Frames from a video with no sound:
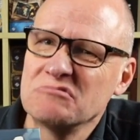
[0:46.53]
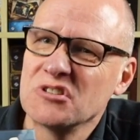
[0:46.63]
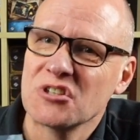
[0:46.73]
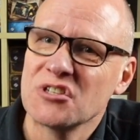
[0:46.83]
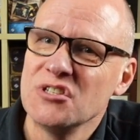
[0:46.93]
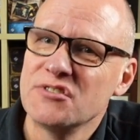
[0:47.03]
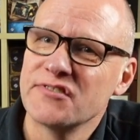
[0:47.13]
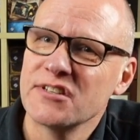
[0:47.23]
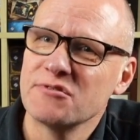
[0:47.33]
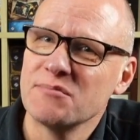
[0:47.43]
Not a huge
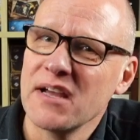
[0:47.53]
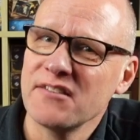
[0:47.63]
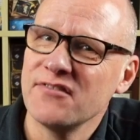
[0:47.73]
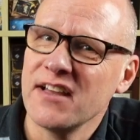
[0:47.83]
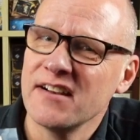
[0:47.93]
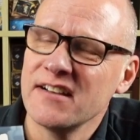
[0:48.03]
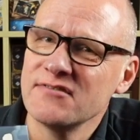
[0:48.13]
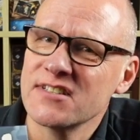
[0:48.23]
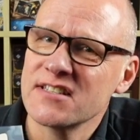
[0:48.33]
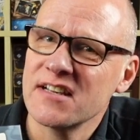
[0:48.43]
Fleetwood Mac fan, I have
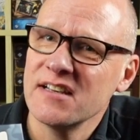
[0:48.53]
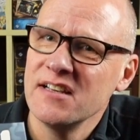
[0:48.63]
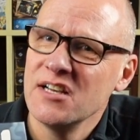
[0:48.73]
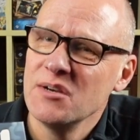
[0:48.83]
to say.